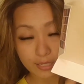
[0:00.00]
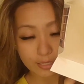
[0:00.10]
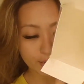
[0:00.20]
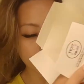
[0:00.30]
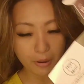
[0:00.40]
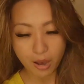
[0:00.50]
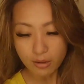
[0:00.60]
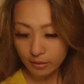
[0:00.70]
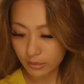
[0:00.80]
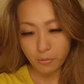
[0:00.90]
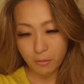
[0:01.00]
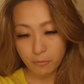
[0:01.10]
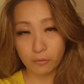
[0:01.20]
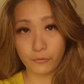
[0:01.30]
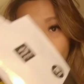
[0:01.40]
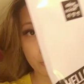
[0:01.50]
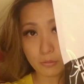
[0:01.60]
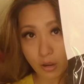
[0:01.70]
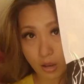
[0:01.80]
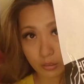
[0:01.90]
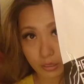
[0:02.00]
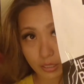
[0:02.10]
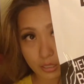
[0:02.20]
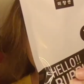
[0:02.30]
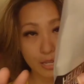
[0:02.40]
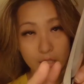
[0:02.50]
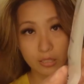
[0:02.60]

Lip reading: inside the box. Bubble foam color, it's